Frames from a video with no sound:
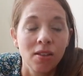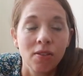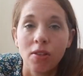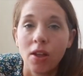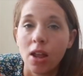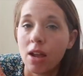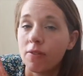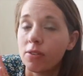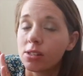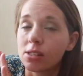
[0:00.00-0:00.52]
They
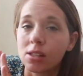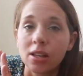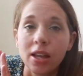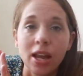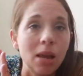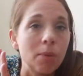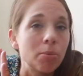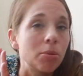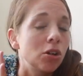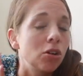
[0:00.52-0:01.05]
obviously
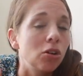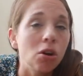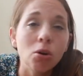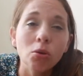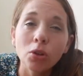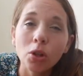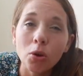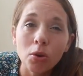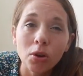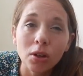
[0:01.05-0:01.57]
can't be
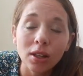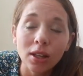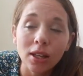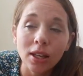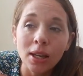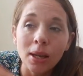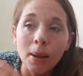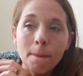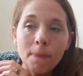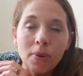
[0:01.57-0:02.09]
grown
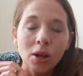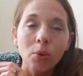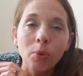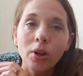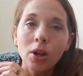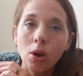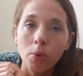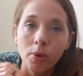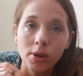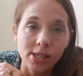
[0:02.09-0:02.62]
locally, but
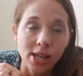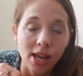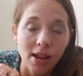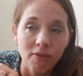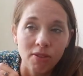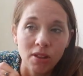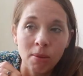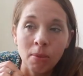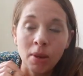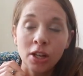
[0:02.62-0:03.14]
we always have them.